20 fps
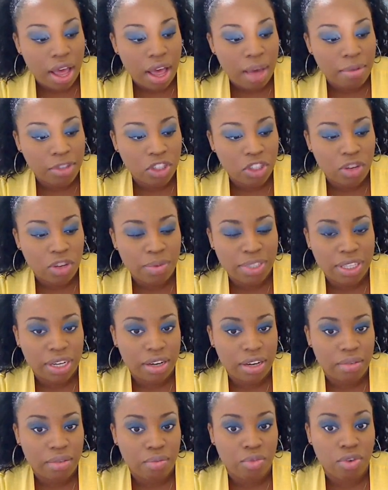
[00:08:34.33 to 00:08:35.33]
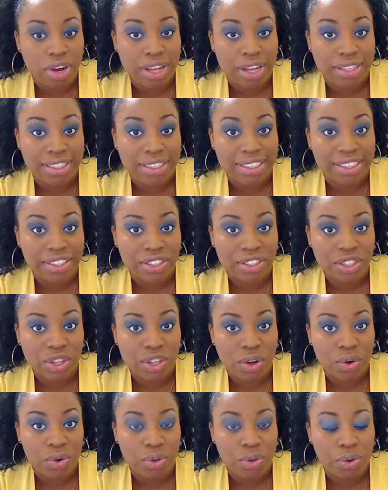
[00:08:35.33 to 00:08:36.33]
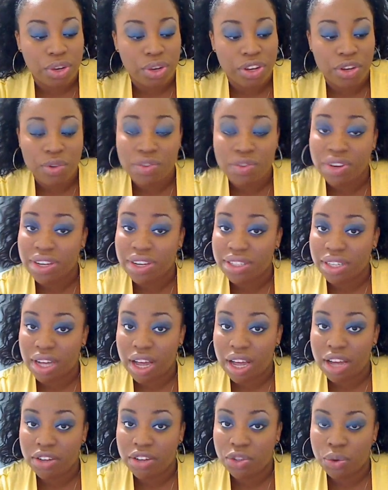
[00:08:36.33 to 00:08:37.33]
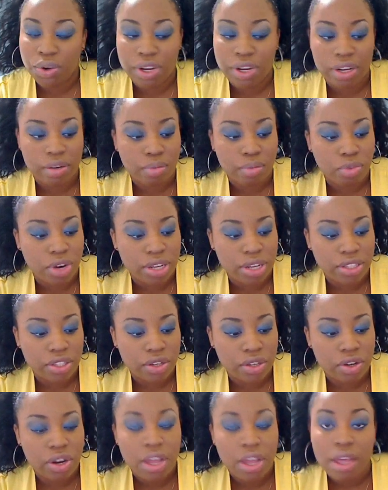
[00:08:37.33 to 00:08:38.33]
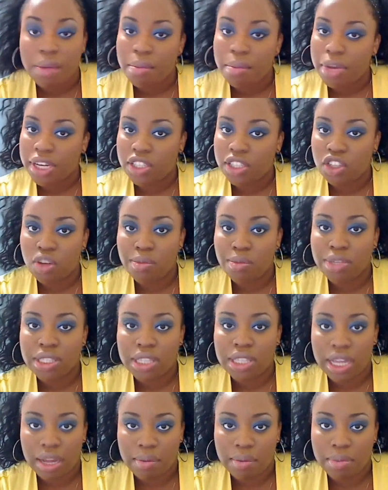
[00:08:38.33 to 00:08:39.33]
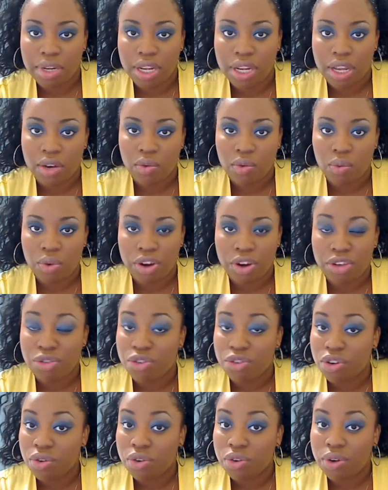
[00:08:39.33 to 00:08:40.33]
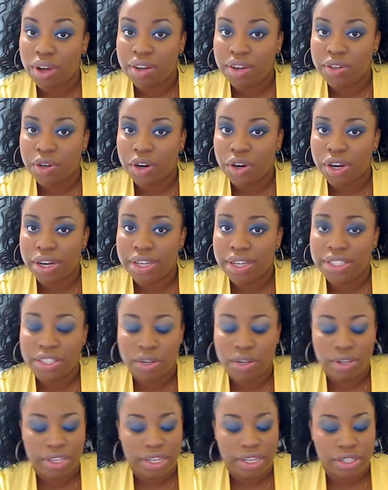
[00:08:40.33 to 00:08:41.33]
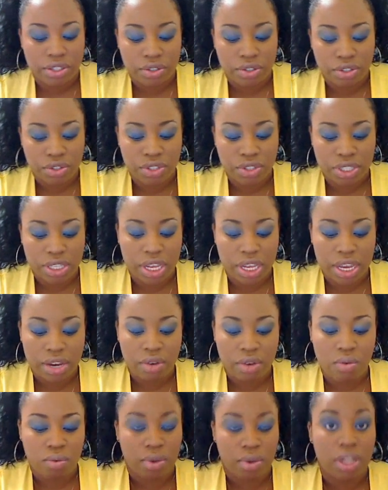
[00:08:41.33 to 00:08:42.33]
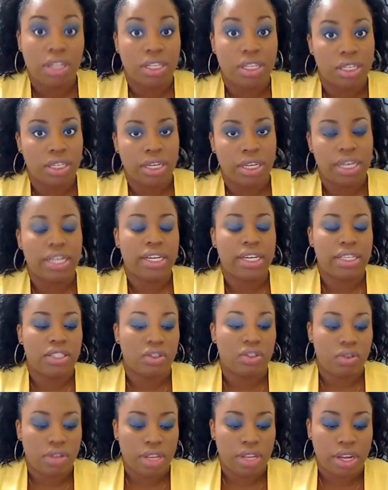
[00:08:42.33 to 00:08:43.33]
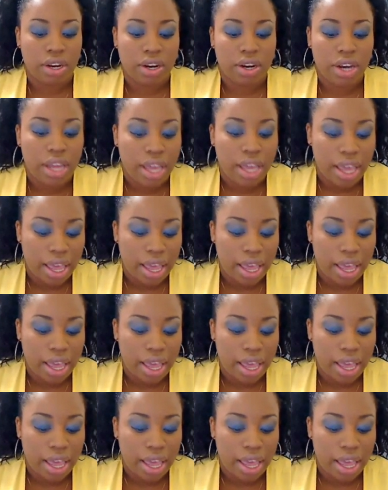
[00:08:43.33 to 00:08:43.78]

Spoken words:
It's almost like a bronzing, so you can use it as a contouring and a bronzer, but it's almost like blunt, where you don't know how dark it is till it gets on your skin. Well, it gets on there.